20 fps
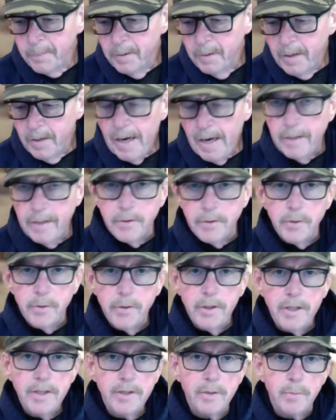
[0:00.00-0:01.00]
kind of do
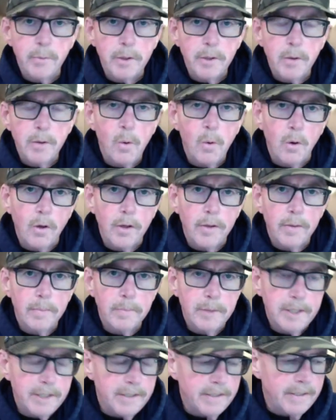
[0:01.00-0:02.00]
these and record them
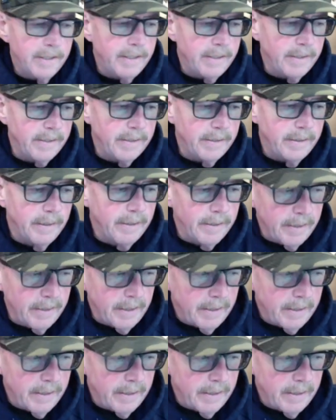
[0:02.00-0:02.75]
and, and, and, get